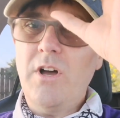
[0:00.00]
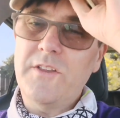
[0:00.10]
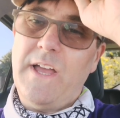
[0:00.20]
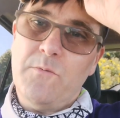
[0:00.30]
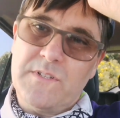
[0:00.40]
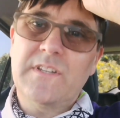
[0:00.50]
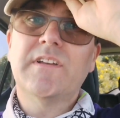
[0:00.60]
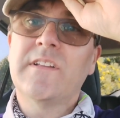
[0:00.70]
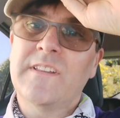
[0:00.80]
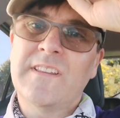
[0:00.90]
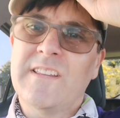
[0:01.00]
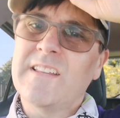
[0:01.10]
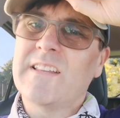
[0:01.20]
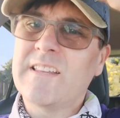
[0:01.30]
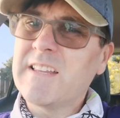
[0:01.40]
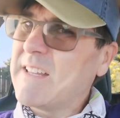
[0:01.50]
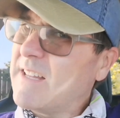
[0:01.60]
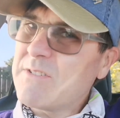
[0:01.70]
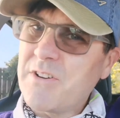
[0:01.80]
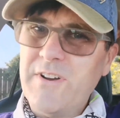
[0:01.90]
God, that was
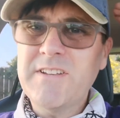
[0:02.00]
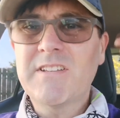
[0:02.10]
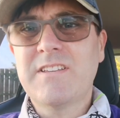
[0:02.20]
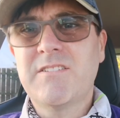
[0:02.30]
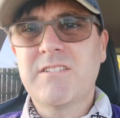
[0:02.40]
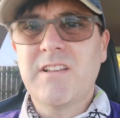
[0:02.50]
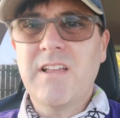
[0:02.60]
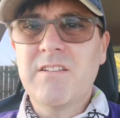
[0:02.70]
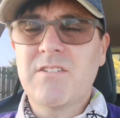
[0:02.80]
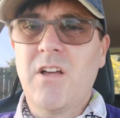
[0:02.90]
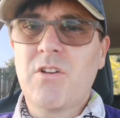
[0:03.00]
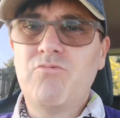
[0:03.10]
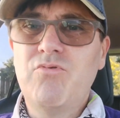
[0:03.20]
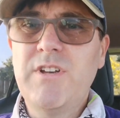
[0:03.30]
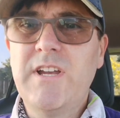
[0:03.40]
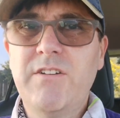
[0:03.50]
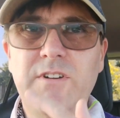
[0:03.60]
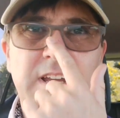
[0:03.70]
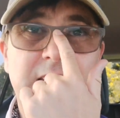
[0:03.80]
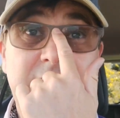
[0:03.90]
that's horrendous. It's it's like a really,
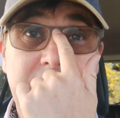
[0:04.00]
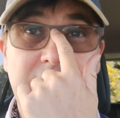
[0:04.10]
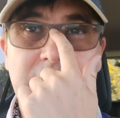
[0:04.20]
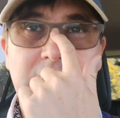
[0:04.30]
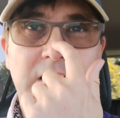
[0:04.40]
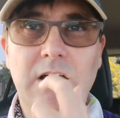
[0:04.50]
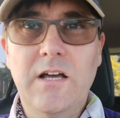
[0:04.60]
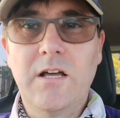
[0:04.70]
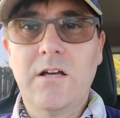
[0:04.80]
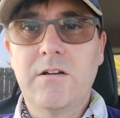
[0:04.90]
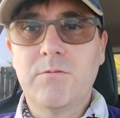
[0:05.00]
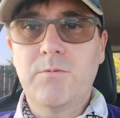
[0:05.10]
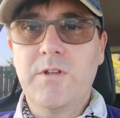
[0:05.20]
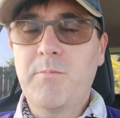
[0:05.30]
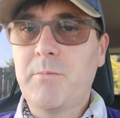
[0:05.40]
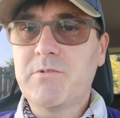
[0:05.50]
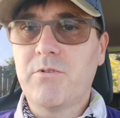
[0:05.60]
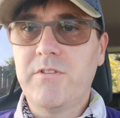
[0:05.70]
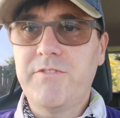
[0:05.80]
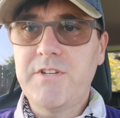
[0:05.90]
really well, you probably
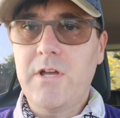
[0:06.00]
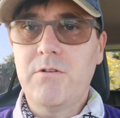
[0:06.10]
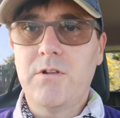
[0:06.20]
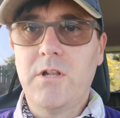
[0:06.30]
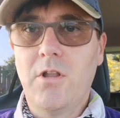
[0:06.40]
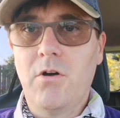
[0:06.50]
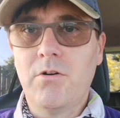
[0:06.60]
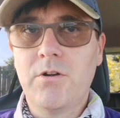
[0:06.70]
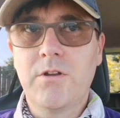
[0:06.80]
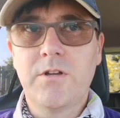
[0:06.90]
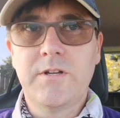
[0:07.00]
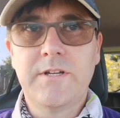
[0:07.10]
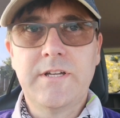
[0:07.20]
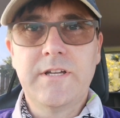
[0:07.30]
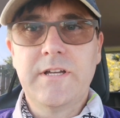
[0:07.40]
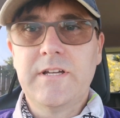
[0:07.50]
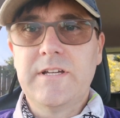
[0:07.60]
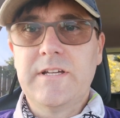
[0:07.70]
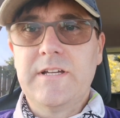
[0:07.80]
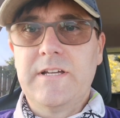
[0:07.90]
saw on the video, long
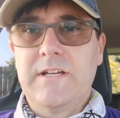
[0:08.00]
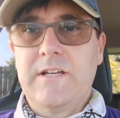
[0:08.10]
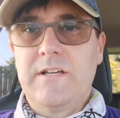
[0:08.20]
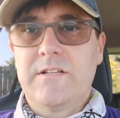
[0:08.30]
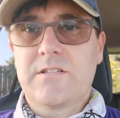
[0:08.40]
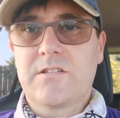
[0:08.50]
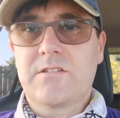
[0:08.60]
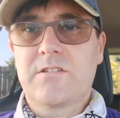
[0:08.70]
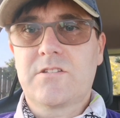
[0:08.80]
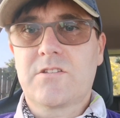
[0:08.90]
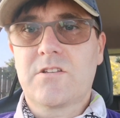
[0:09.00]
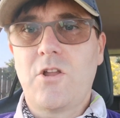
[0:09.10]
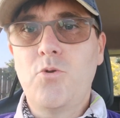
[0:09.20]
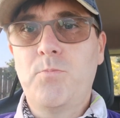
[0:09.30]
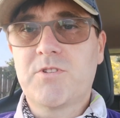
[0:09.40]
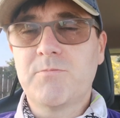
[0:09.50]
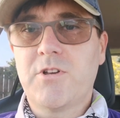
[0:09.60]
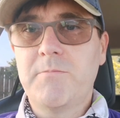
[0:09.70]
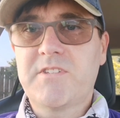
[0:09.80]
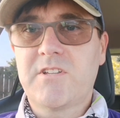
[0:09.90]
slope,
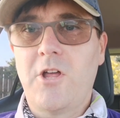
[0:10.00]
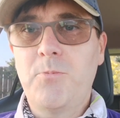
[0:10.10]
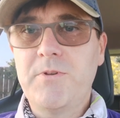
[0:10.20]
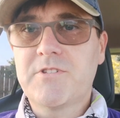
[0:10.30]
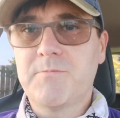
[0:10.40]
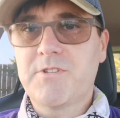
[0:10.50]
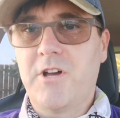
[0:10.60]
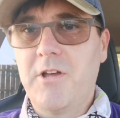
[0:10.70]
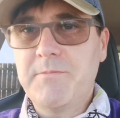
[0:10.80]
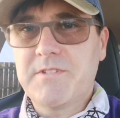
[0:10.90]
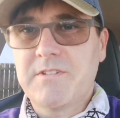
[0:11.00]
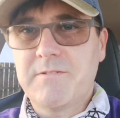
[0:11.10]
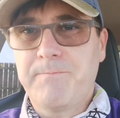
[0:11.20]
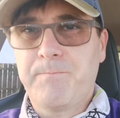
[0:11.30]
sometimes sloping, sometimes